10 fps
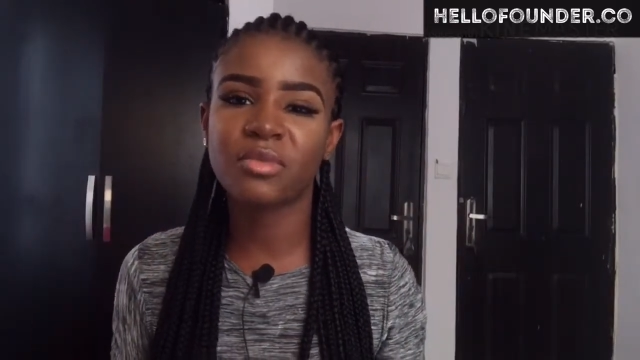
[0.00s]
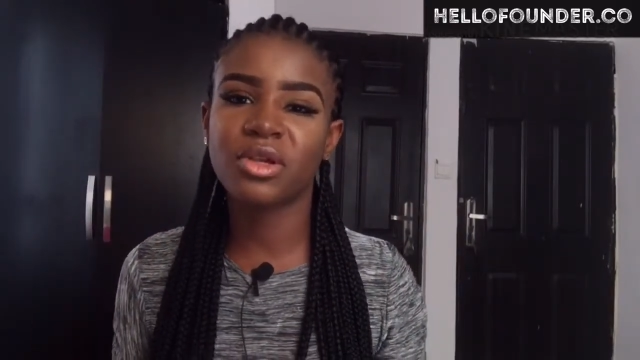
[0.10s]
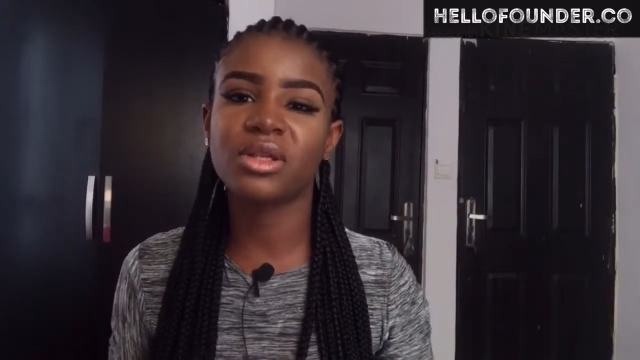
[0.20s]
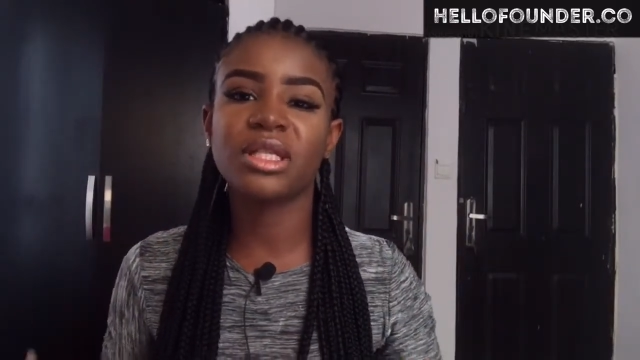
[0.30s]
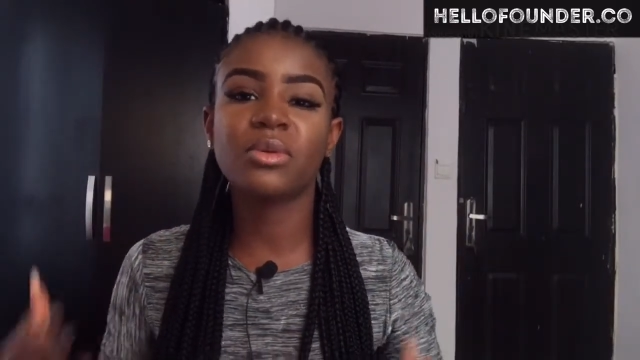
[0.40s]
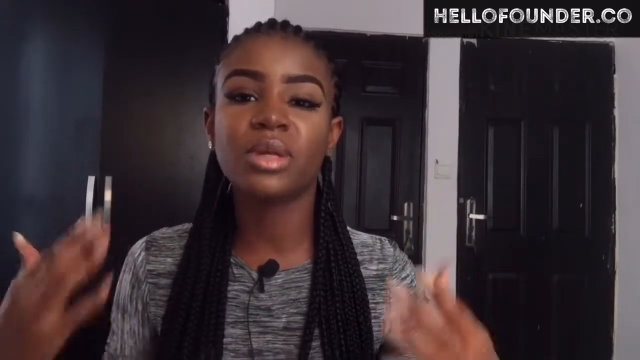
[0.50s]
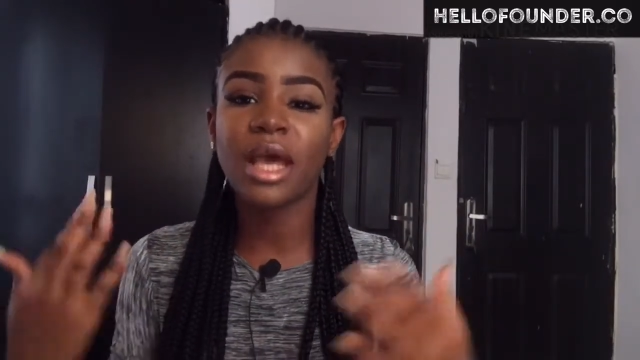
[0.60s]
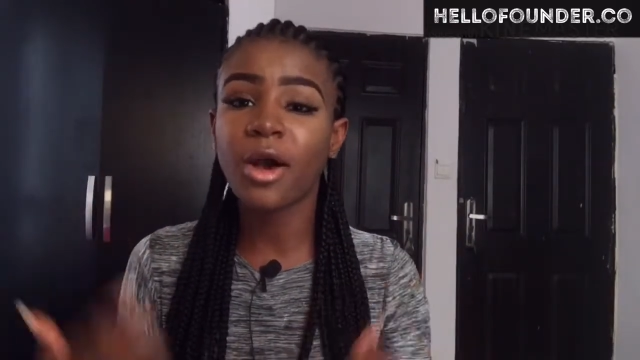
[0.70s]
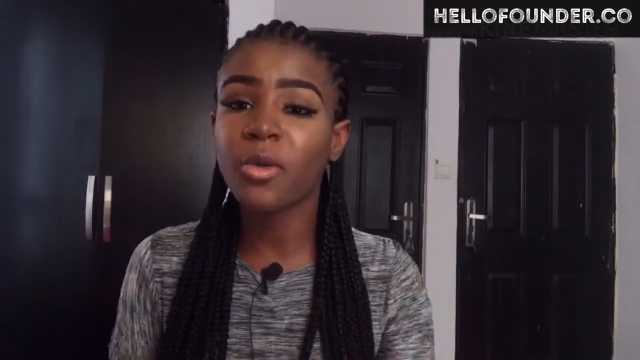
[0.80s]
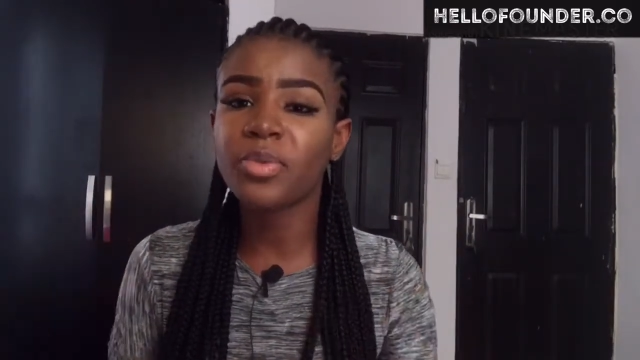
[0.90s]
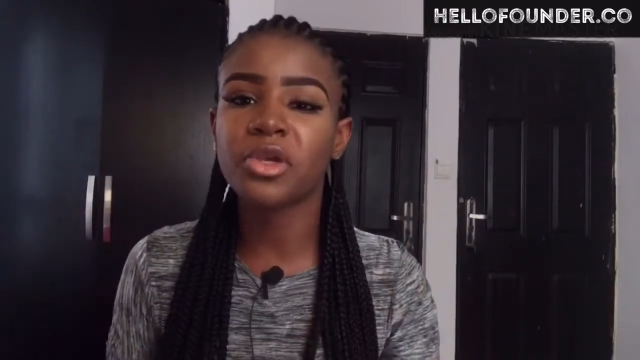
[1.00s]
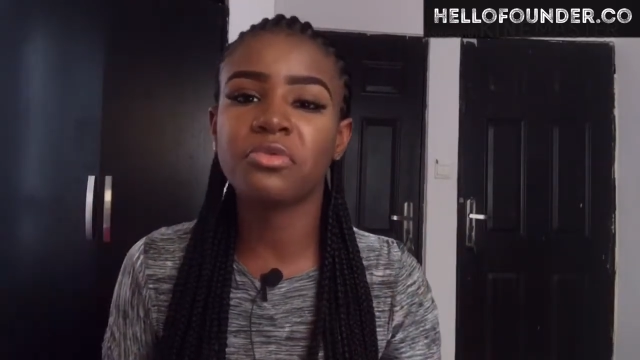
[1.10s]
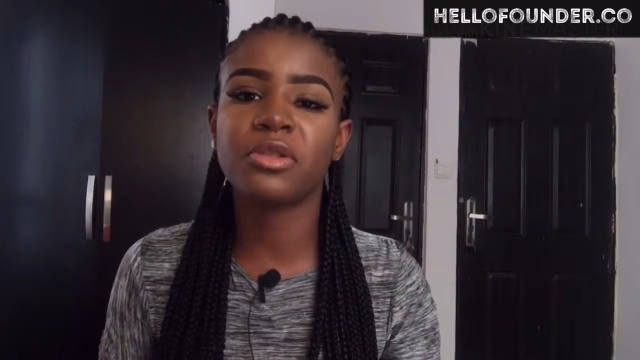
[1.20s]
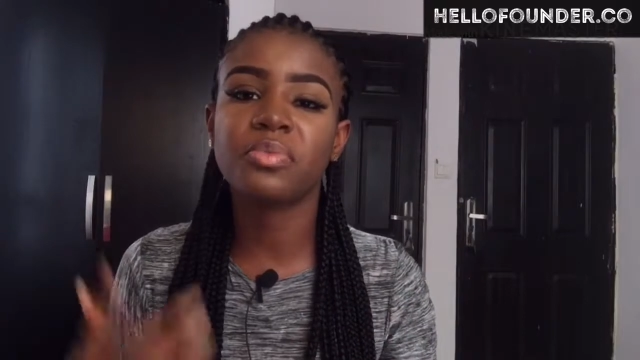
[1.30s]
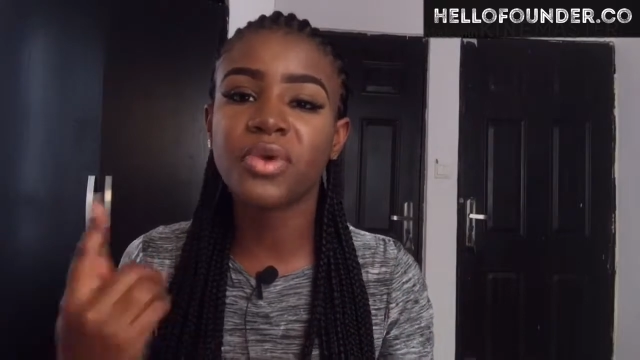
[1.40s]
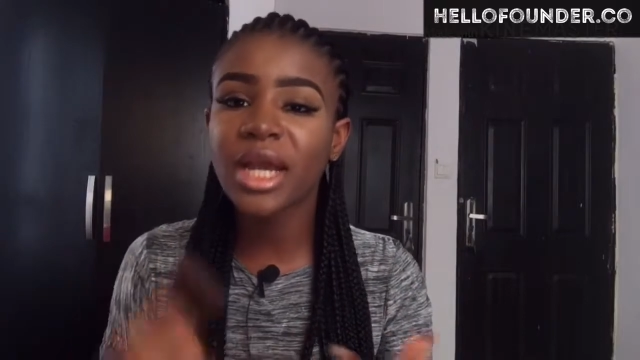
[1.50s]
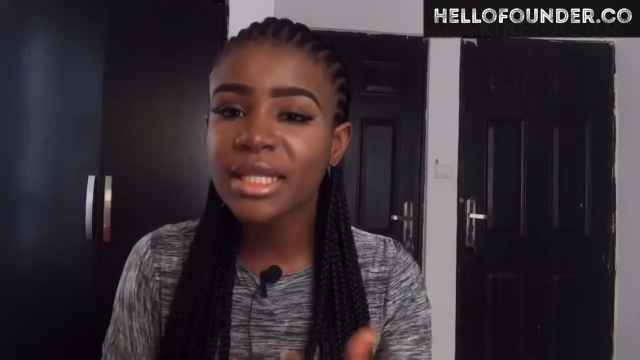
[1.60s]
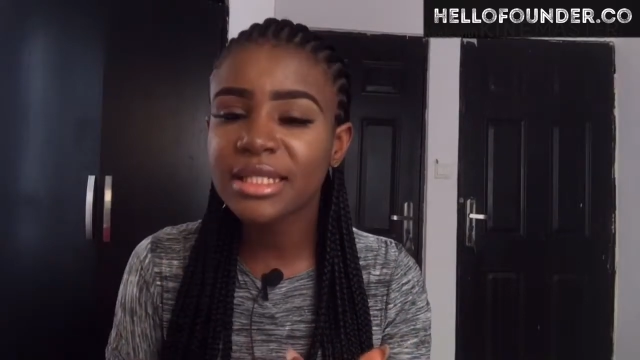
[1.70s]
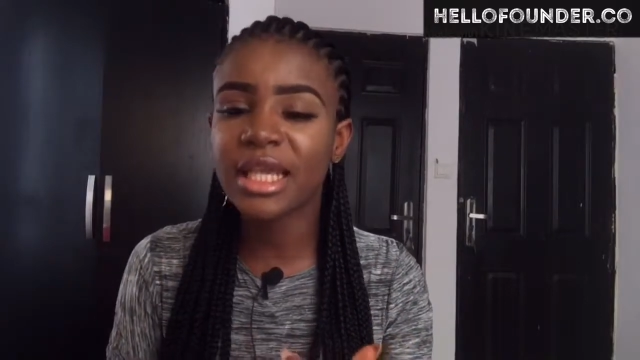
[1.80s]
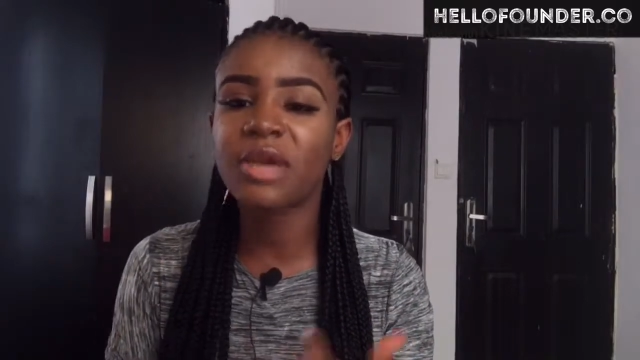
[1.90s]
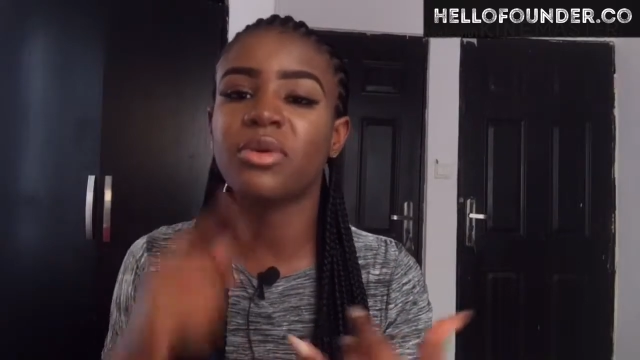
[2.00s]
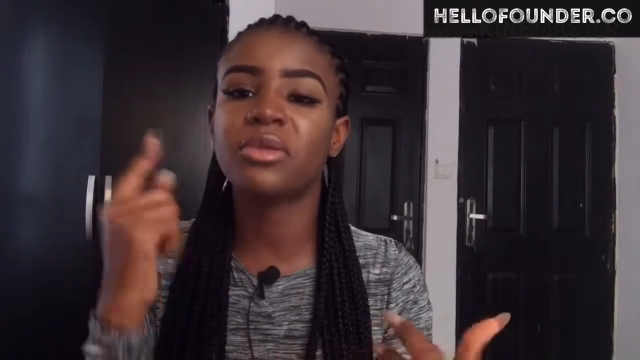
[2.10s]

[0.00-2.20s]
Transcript: because it would help you with pricing,